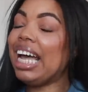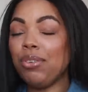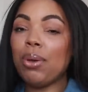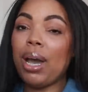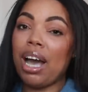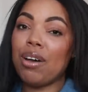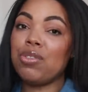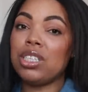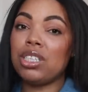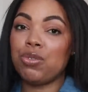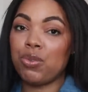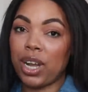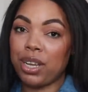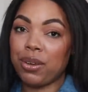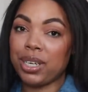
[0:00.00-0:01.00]
If you have
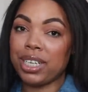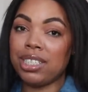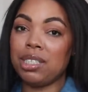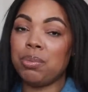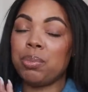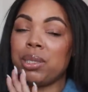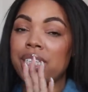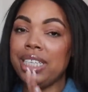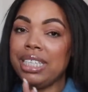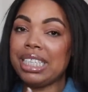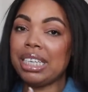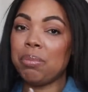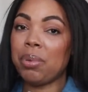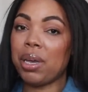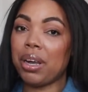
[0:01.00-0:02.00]
this fragrance,
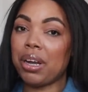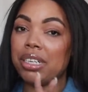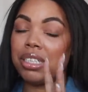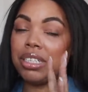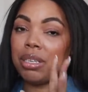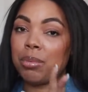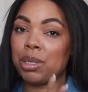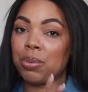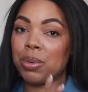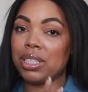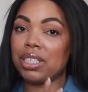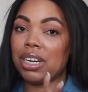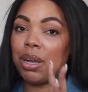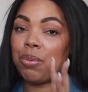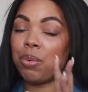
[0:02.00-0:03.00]
please compare it to some of the
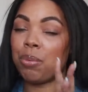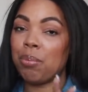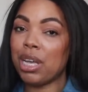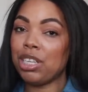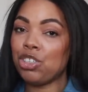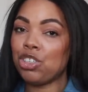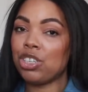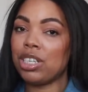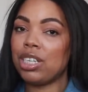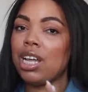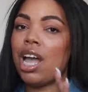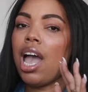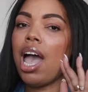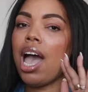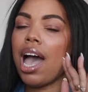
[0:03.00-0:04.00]
ones that I will
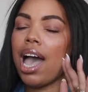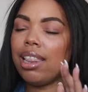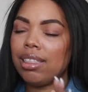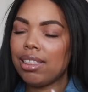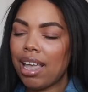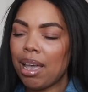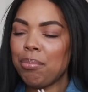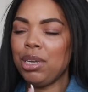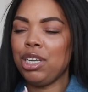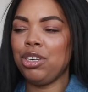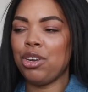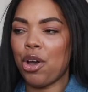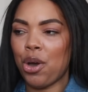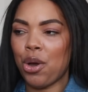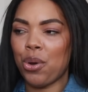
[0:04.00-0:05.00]
mention and let me
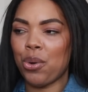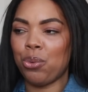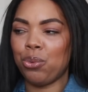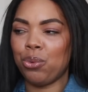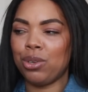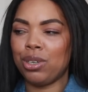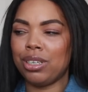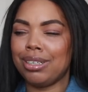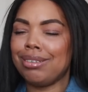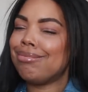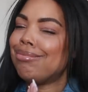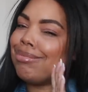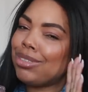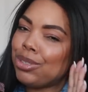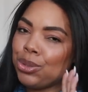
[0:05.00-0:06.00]
know,
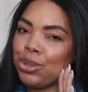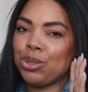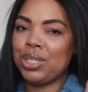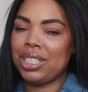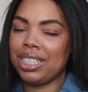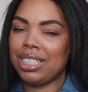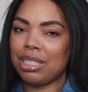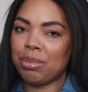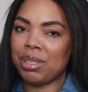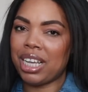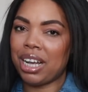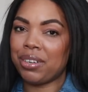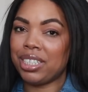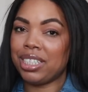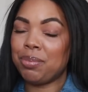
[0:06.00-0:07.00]
do you see
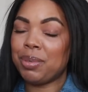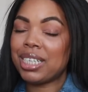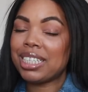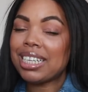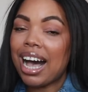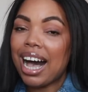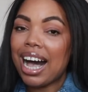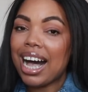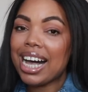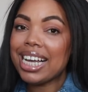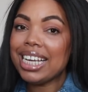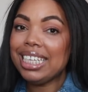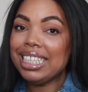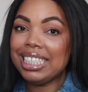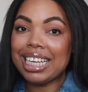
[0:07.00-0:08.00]
similarities? Because
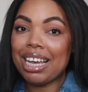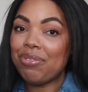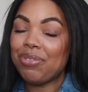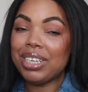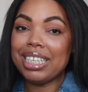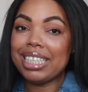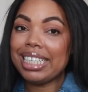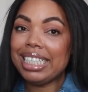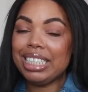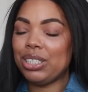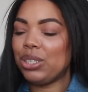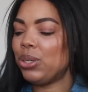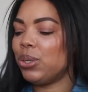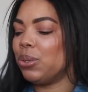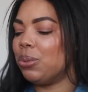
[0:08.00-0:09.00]
I definitely
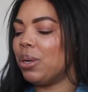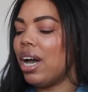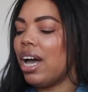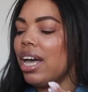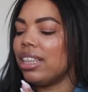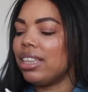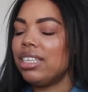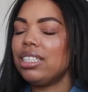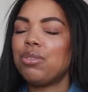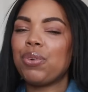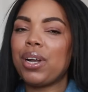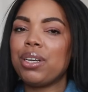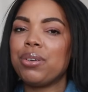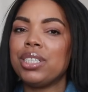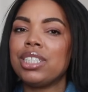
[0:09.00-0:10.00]
do. This
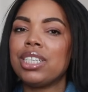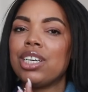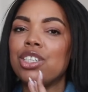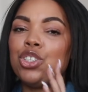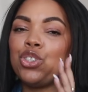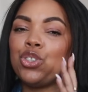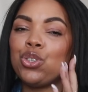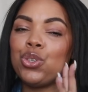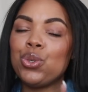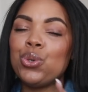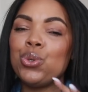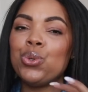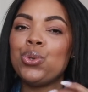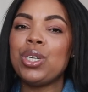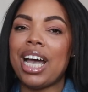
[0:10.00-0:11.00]
fragrance, as
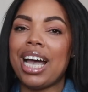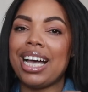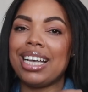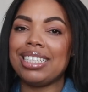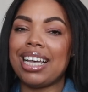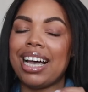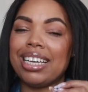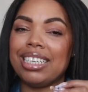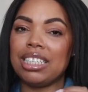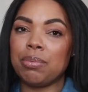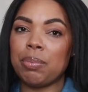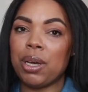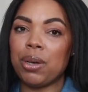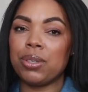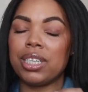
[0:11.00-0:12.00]
soon as I
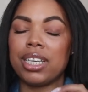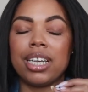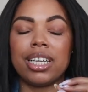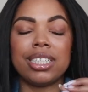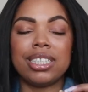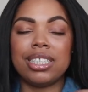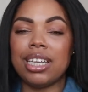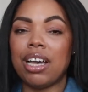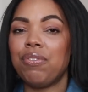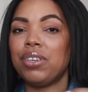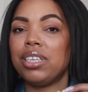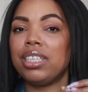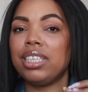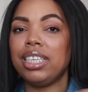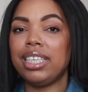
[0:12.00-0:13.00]
smelled it,
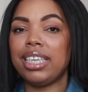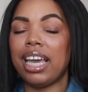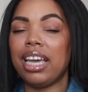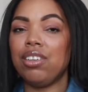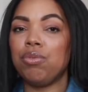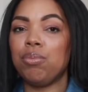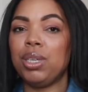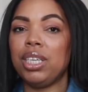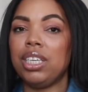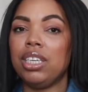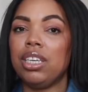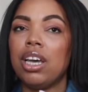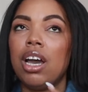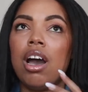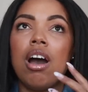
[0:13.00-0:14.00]
definitely gave
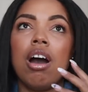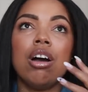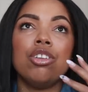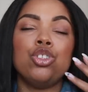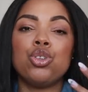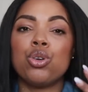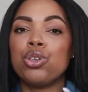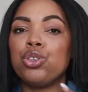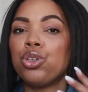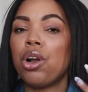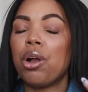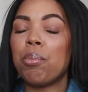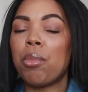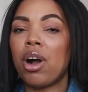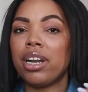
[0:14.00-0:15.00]
me
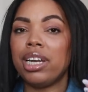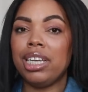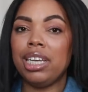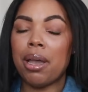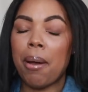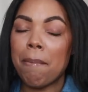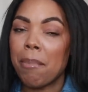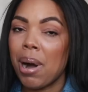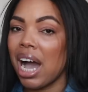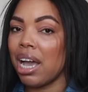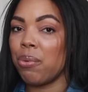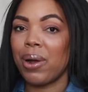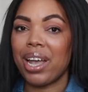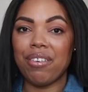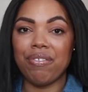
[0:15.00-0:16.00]
Giorgio Armani
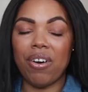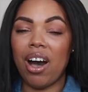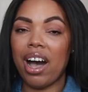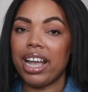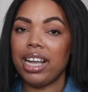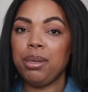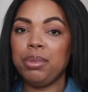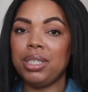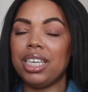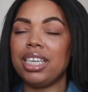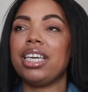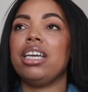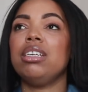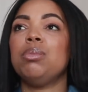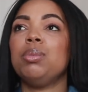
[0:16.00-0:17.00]
My Way vibes.
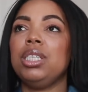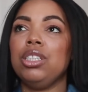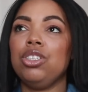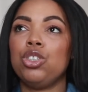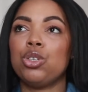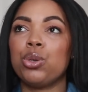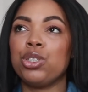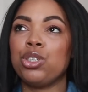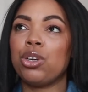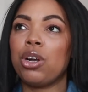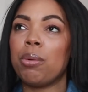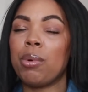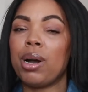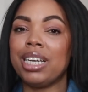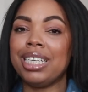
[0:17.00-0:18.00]
It gave me Giorgio
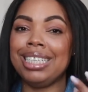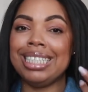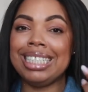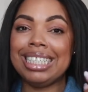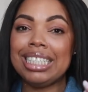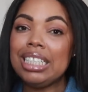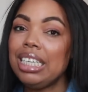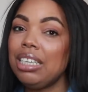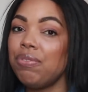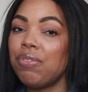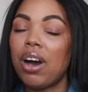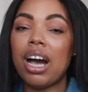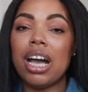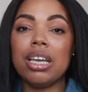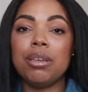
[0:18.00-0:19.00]
Armani Si
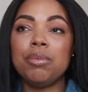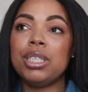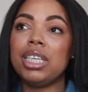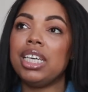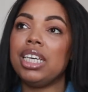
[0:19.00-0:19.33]
vibes.